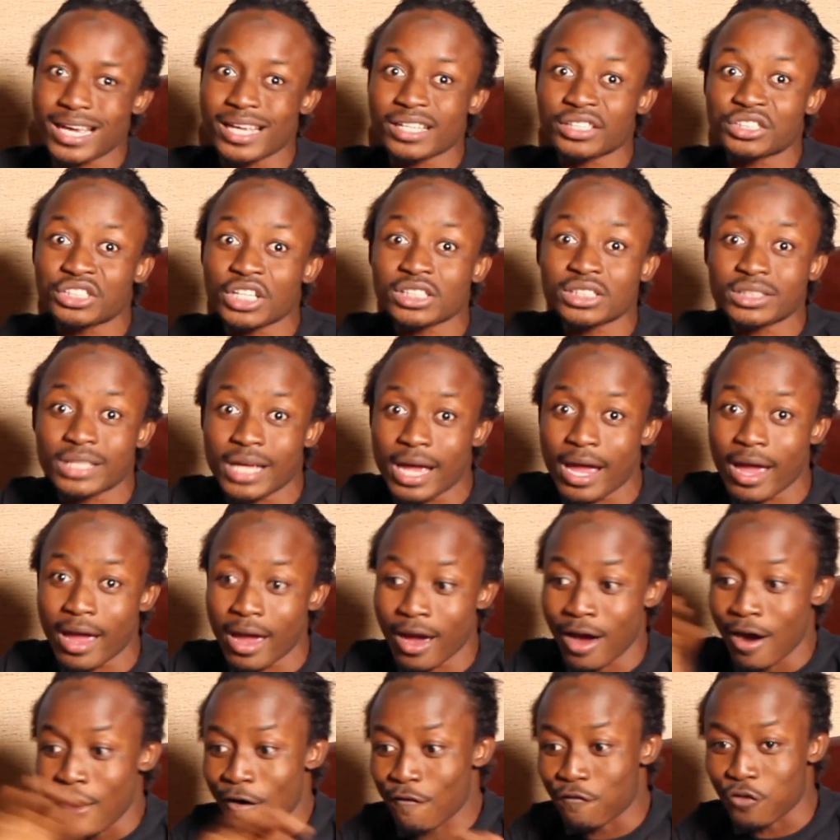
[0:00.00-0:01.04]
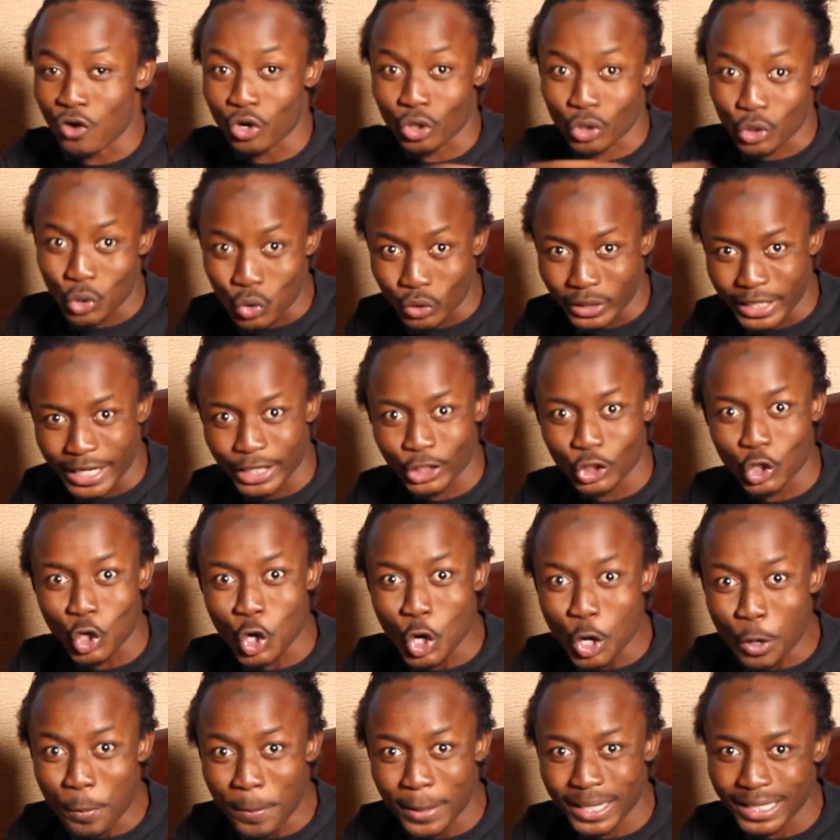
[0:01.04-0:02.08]
It's just there for good, and
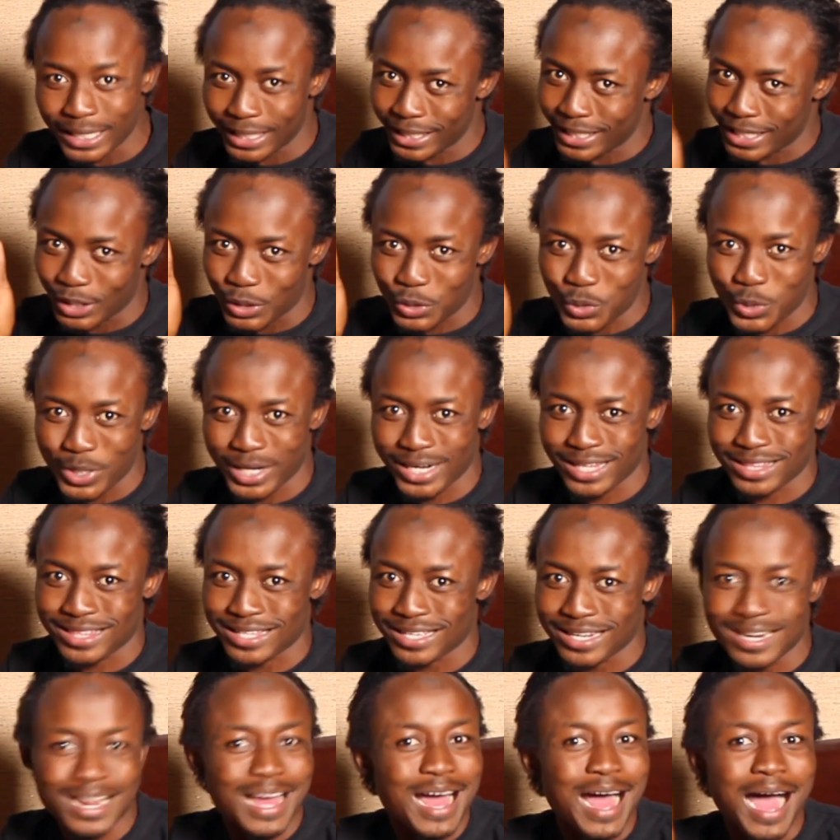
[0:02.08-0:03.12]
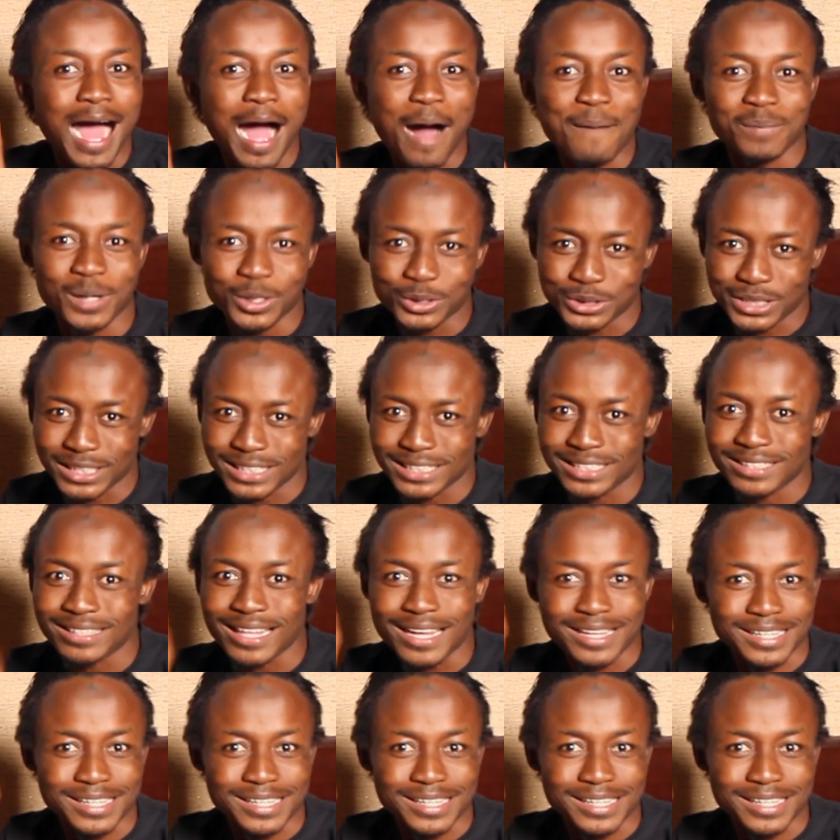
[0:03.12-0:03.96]
nobody can do anything about it.